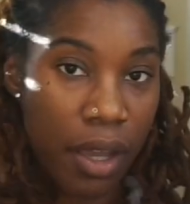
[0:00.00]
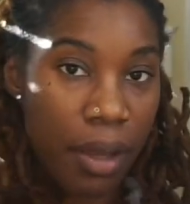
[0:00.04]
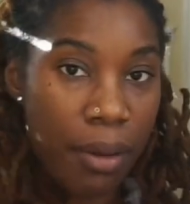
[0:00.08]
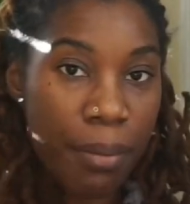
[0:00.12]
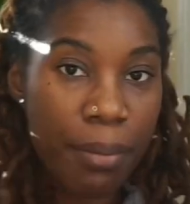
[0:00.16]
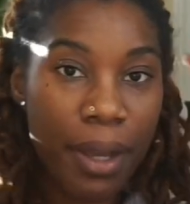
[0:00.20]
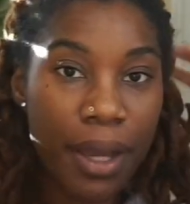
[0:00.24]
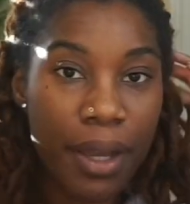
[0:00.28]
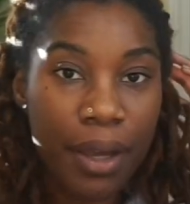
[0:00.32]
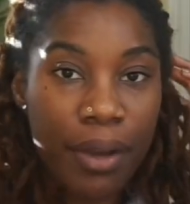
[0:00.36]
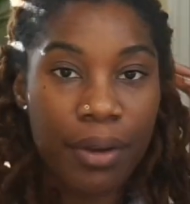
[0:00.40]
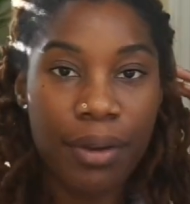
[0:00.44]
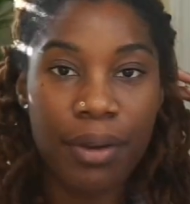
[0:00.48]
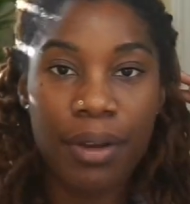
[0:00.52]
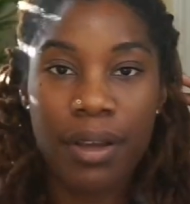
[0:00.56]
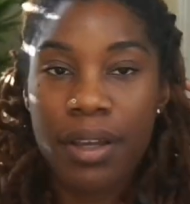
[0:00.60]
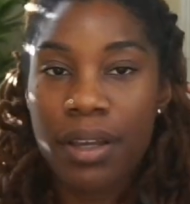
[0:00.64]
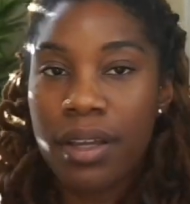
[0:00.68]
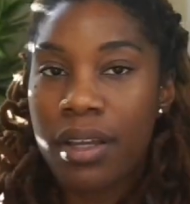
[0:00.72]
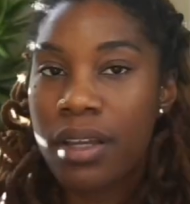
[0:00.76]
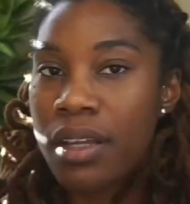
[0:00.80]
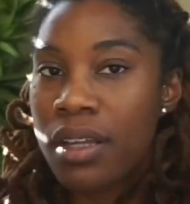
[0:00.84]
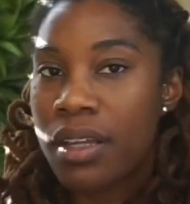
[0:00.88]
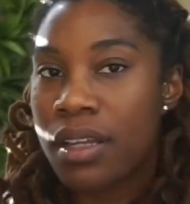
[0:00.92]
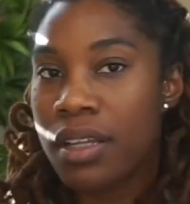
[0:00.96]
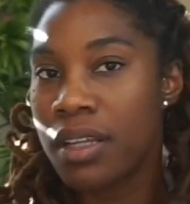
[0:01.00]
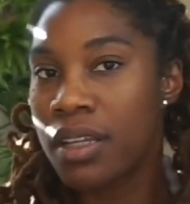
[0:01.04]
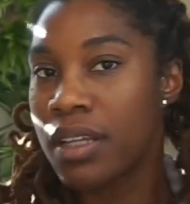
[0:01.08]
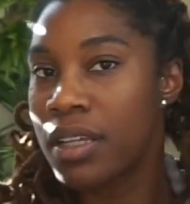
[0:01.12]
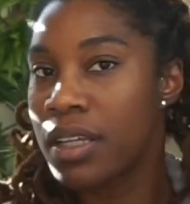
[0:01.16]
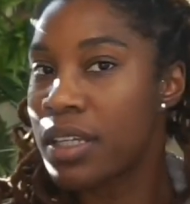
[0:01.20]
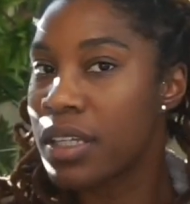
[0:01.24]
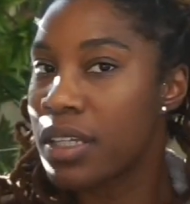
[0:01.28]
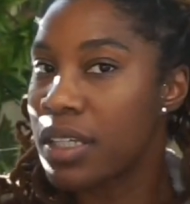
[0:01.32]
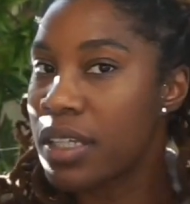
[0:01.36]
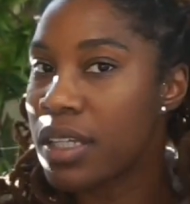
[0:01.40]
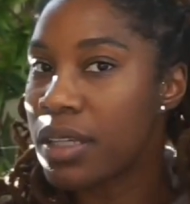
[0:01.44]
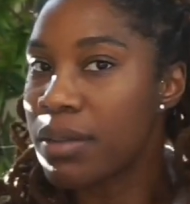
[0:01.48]
How about
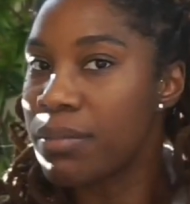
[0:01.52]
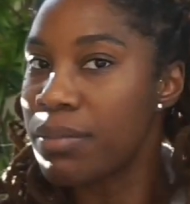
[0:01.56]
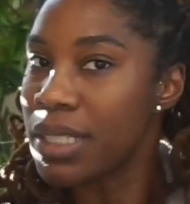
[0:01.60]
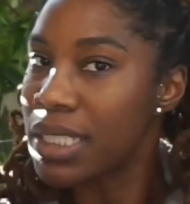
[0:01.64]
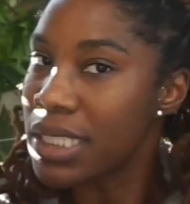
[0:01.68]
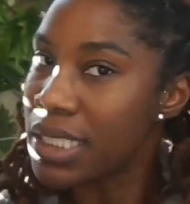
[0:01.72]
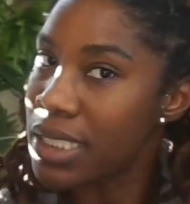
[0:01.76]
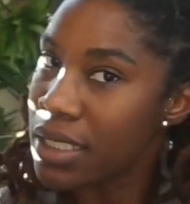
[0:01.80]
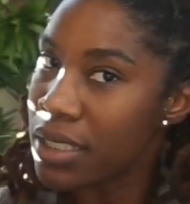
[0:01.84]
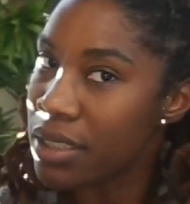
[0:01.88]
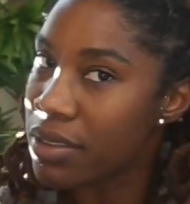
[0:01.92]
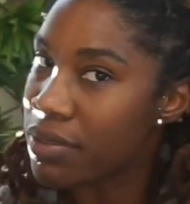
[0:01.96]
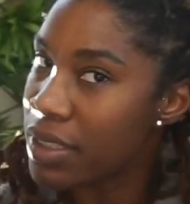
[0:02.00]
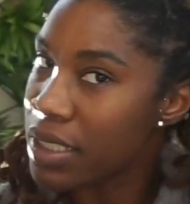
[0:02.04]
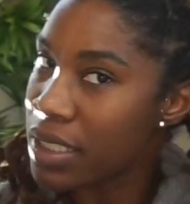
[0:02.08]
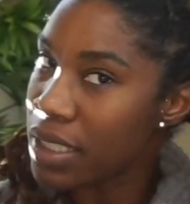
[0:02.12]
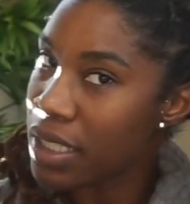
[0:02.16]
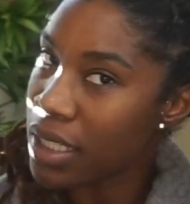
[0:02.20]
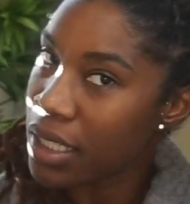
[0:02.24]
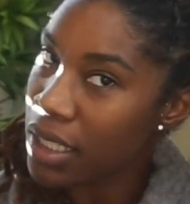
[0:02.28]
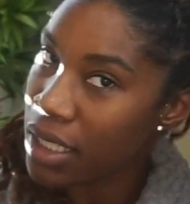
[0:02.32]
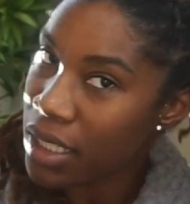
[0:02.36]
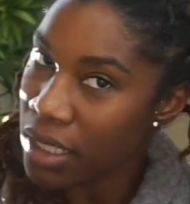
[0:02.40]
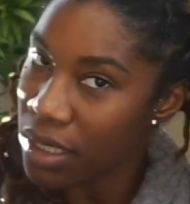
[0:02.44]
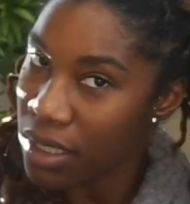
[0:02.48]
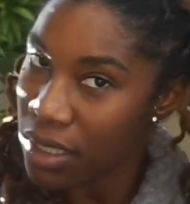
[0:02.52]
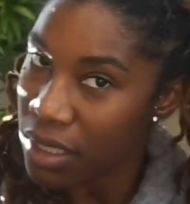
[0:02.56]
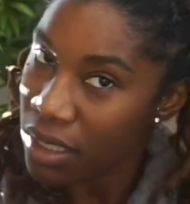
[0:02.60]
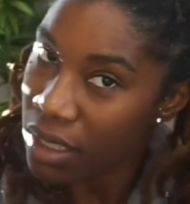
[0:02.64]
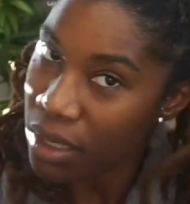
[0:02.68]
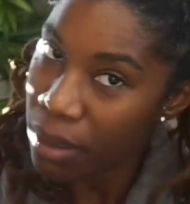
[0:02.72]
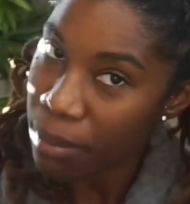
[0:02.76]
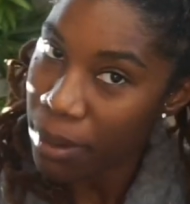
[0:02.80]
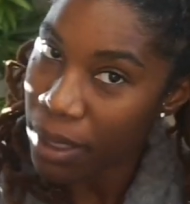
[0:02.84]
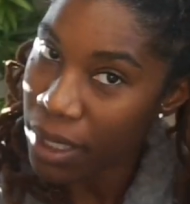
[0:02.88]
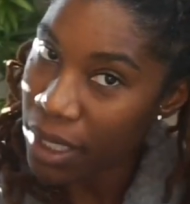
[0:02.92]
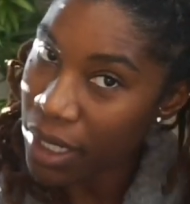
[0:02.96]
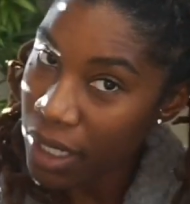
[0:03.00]
get myself together?
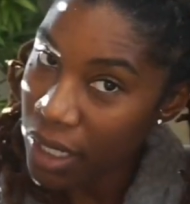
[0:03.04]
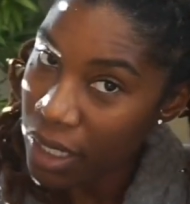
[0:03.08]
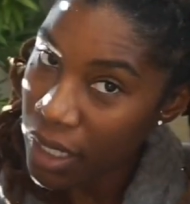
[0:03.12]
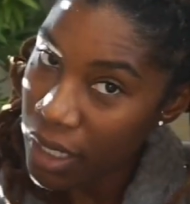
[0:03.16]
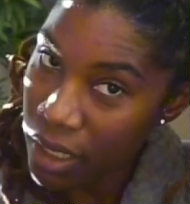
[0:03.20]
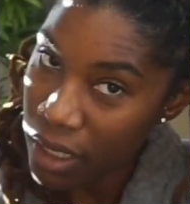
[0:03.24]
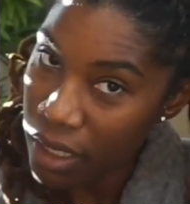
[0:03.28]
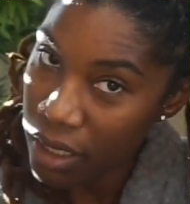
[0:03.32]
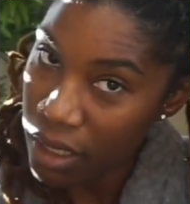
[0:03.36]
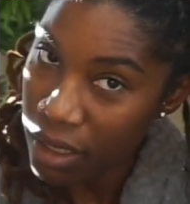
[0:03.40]
How about that?